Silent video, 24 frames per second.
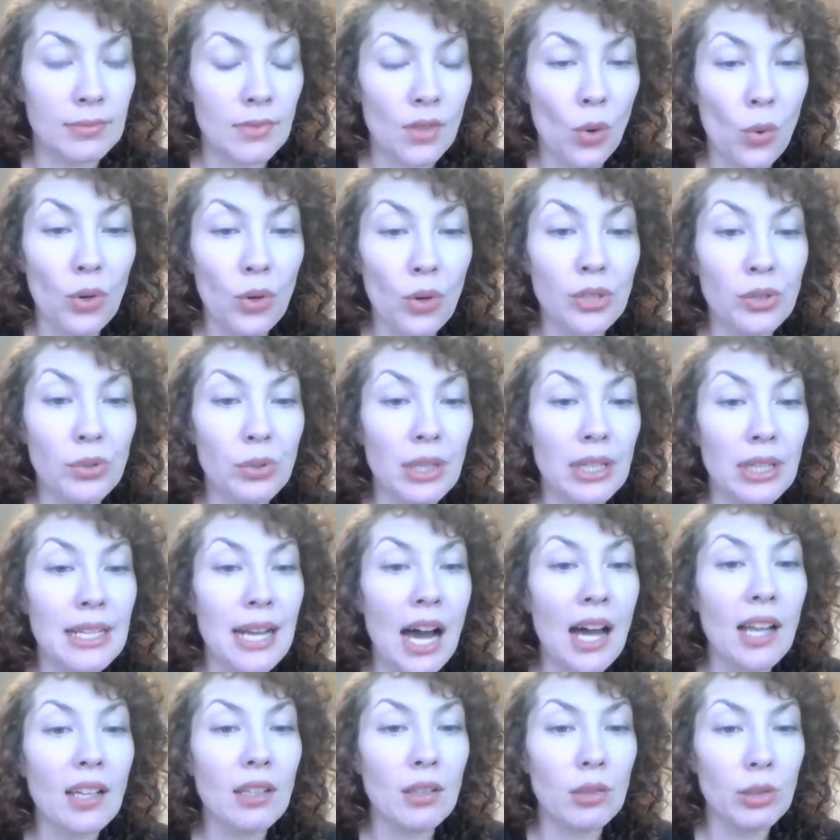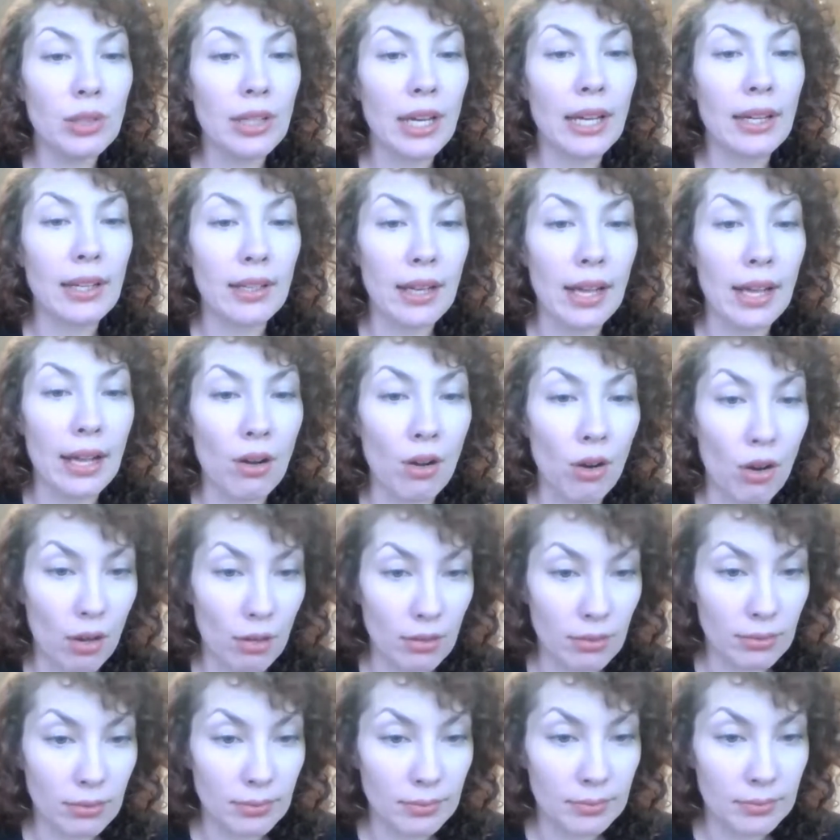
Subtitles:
or you can not look at it at all.